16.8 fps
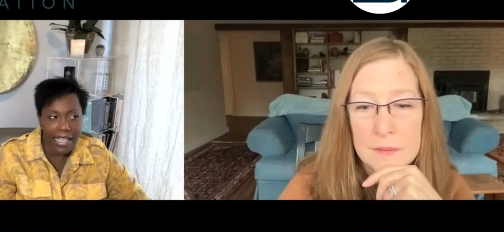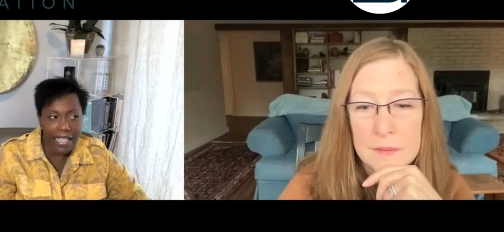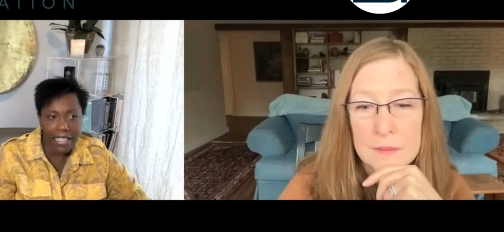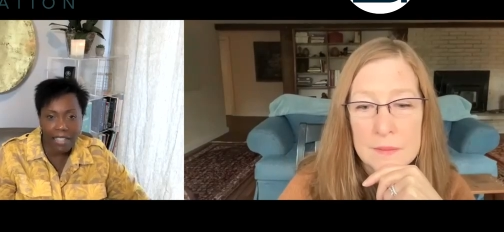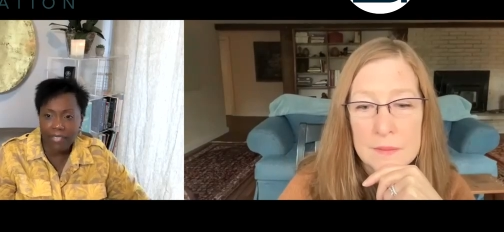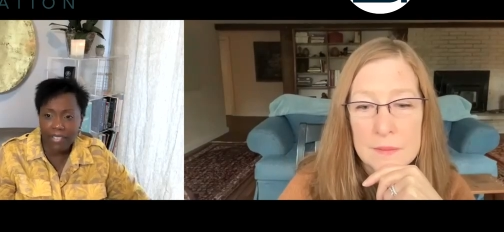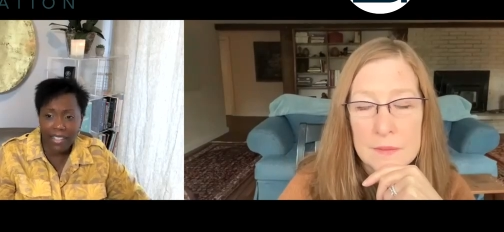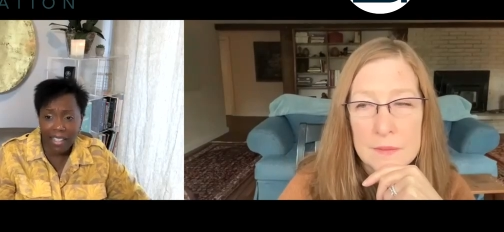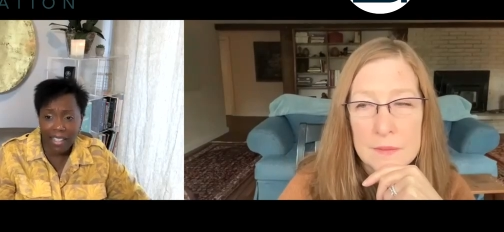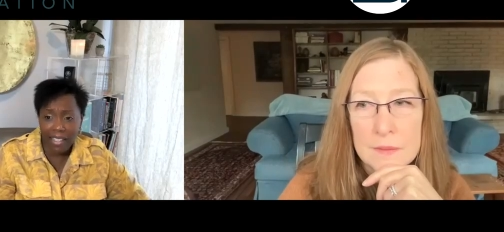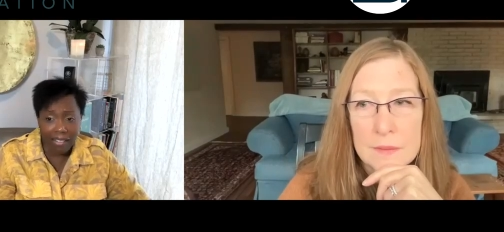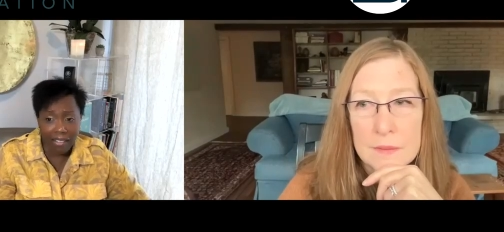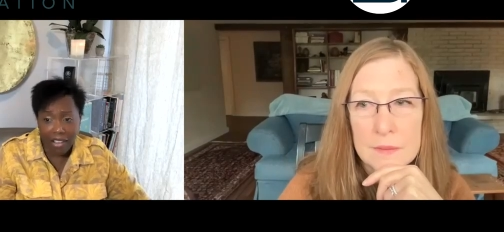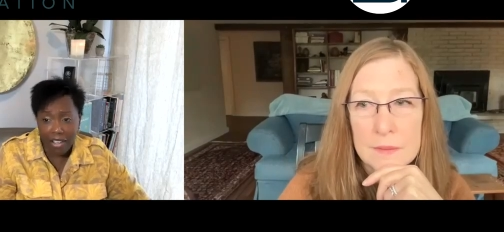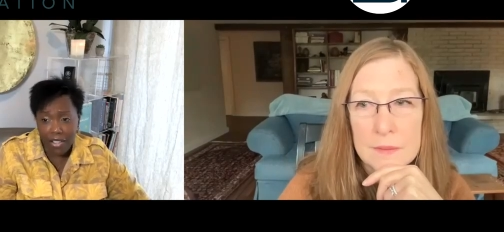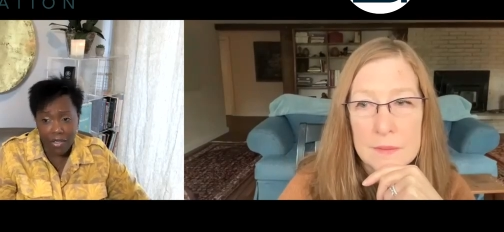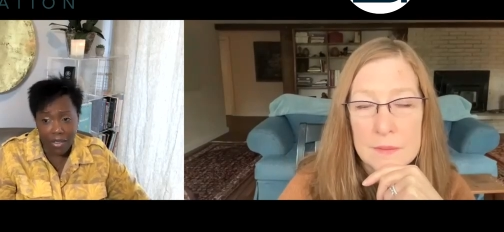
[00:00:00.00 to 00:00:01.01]
Speaker 1: in even
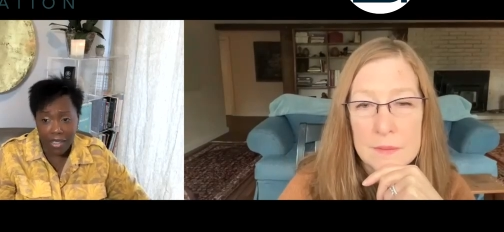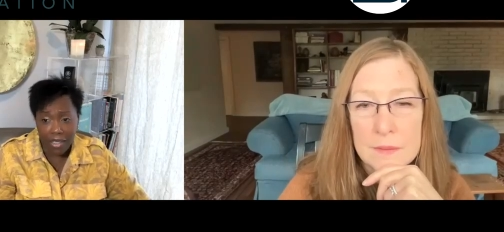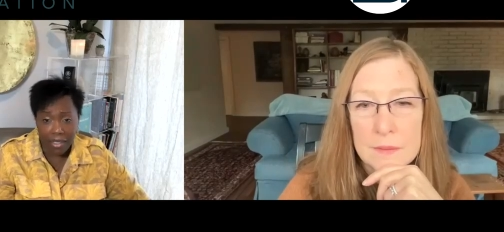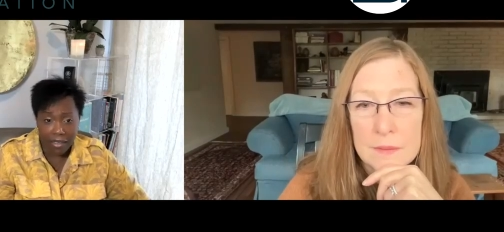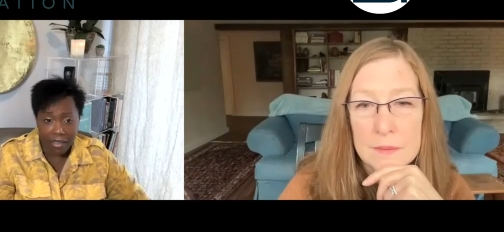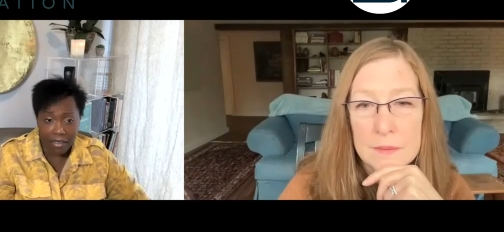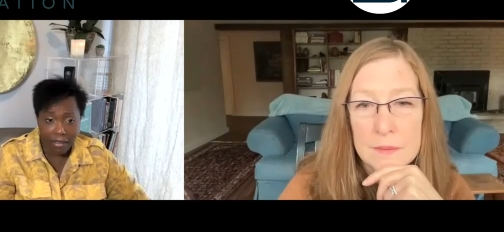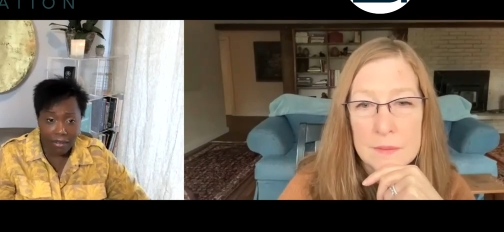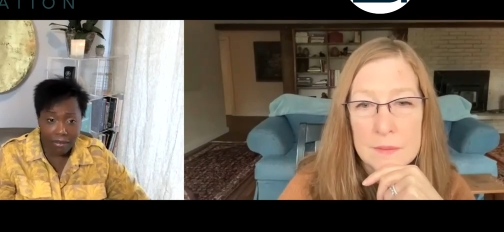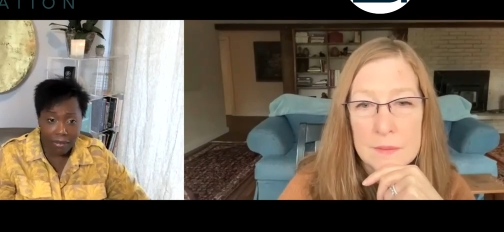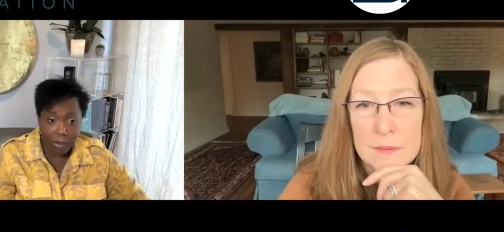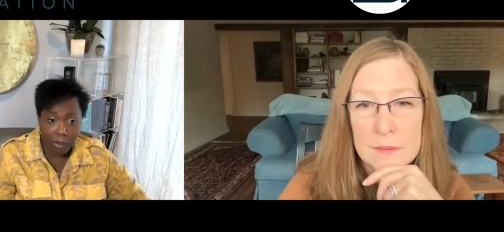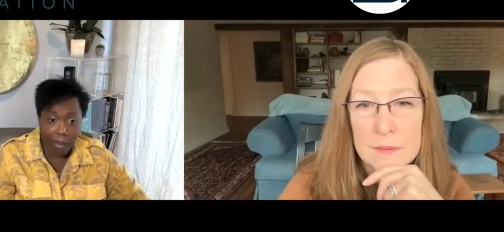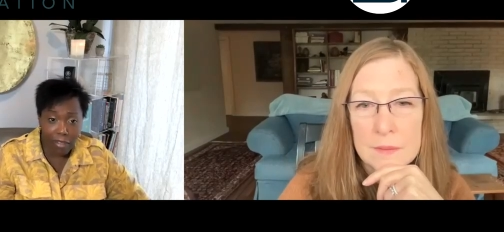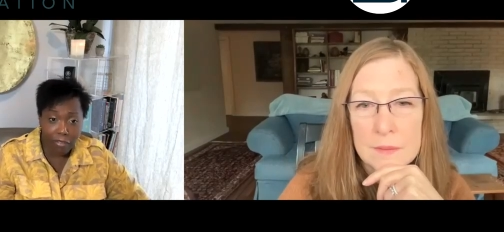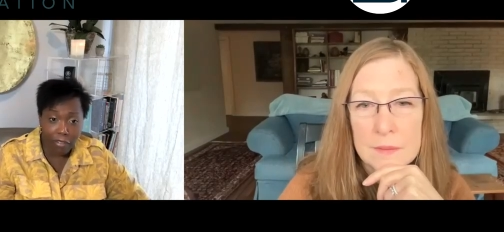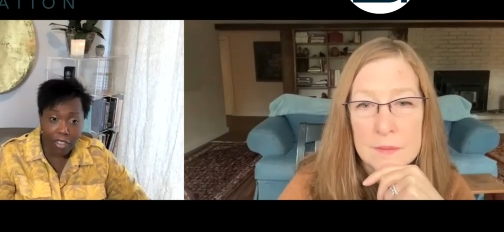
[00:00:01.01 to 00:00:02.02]
getting laundry done,
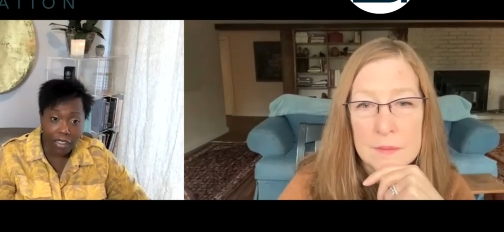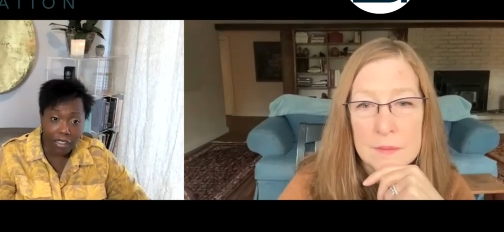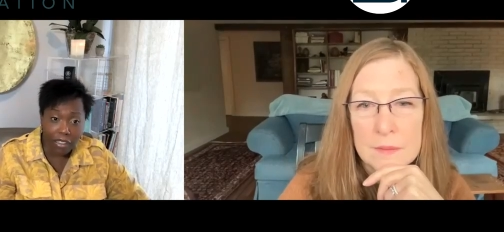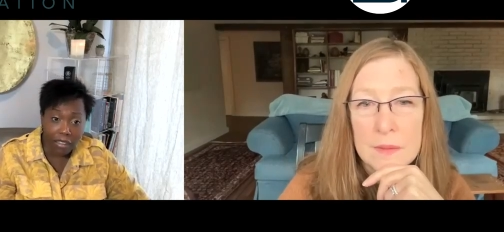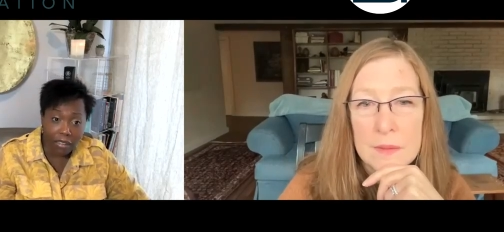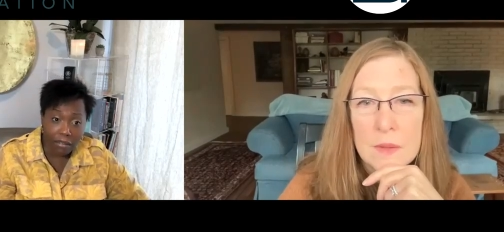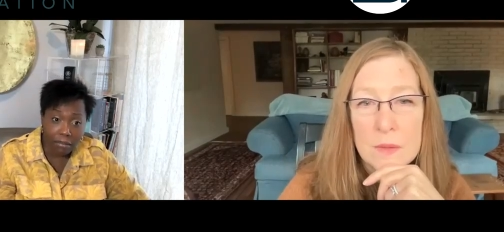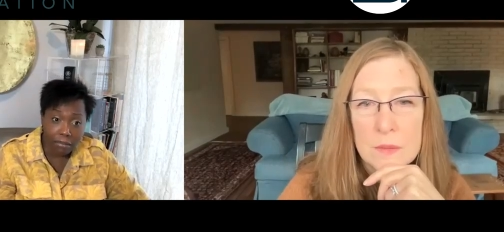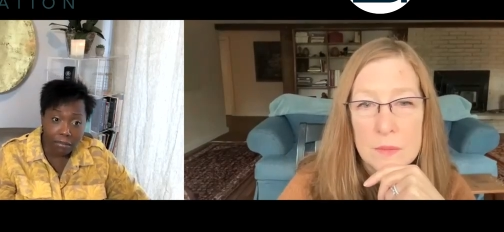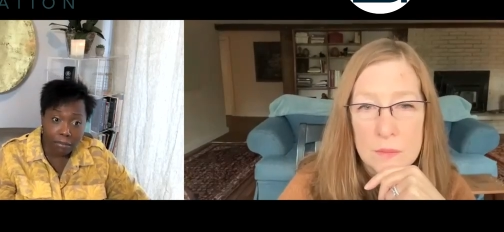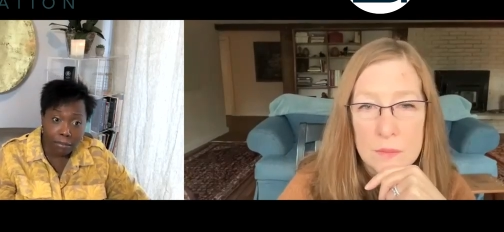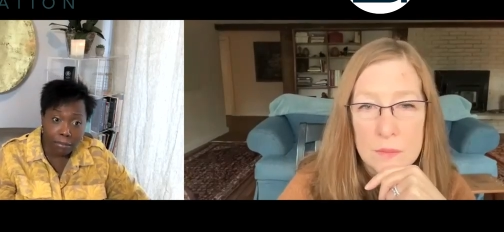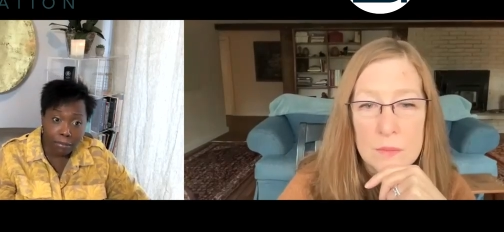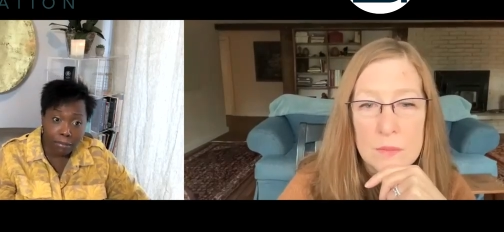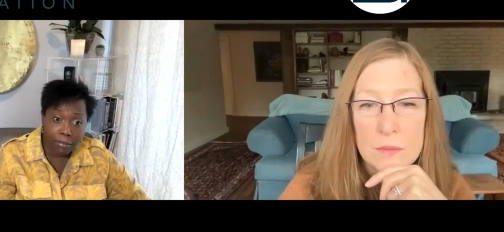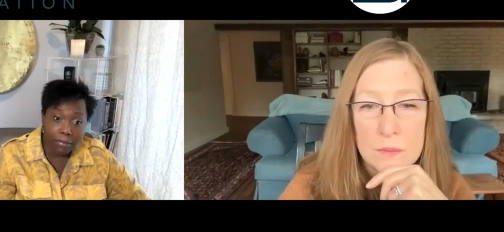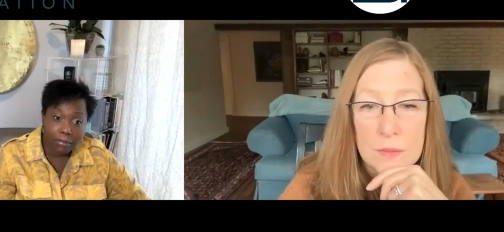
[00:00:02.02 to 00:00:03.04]
quite frankly.
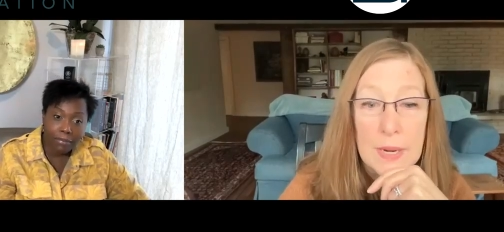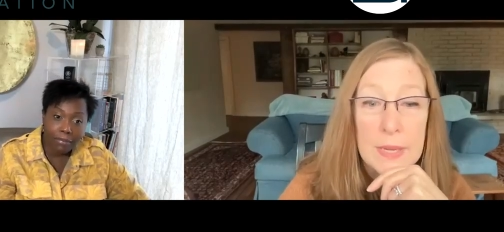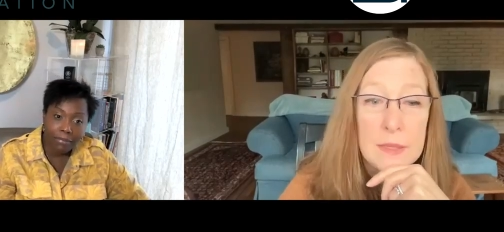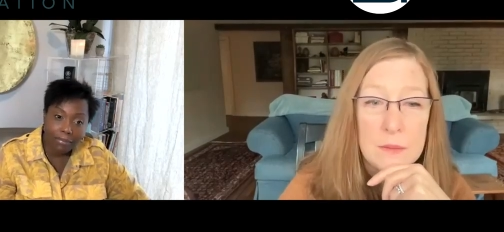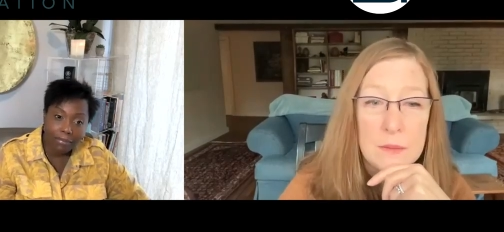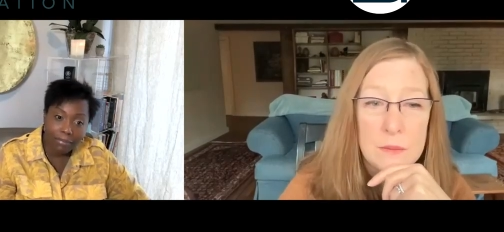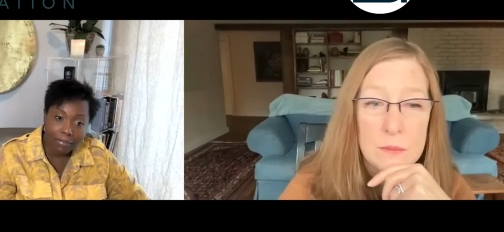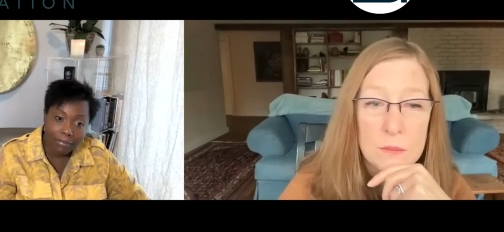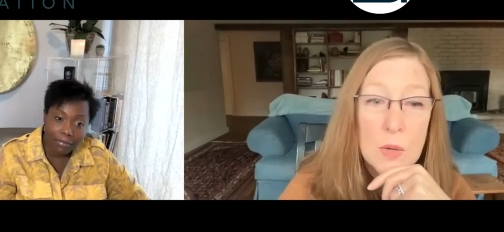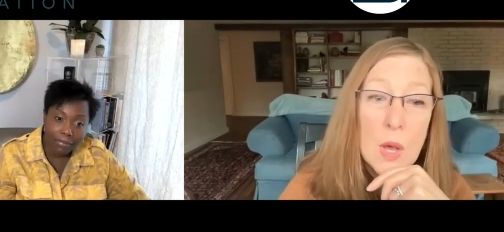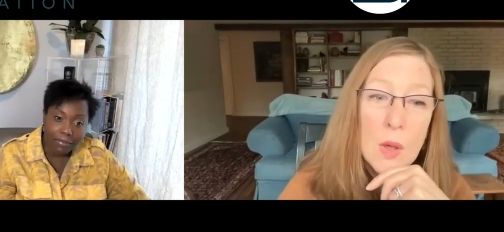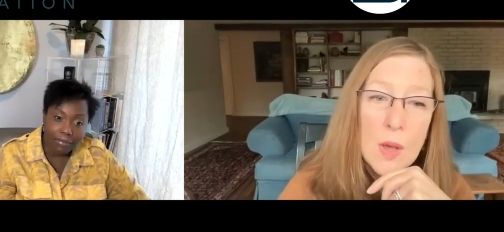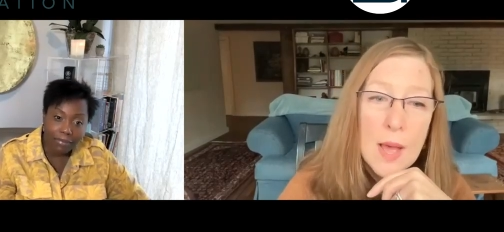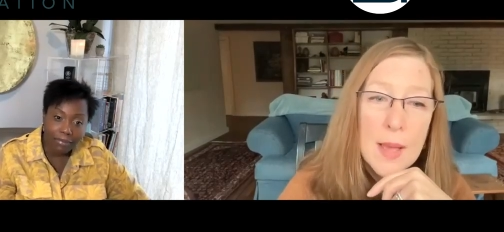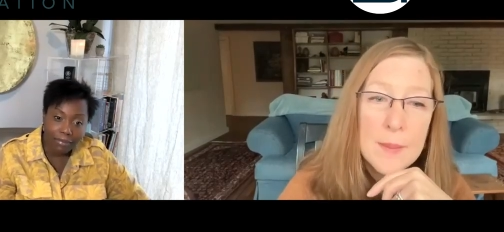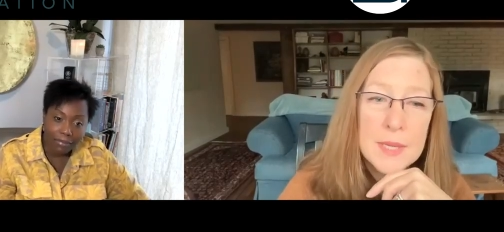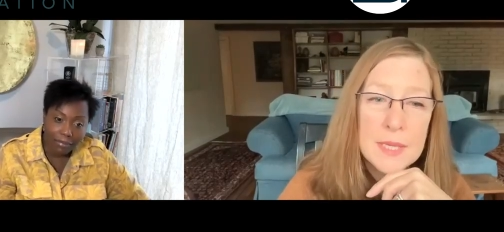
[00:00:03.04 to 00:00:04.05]
Speaker 2: Right.
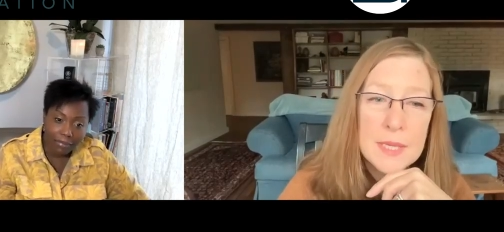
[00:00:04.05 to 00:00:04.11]
Well, I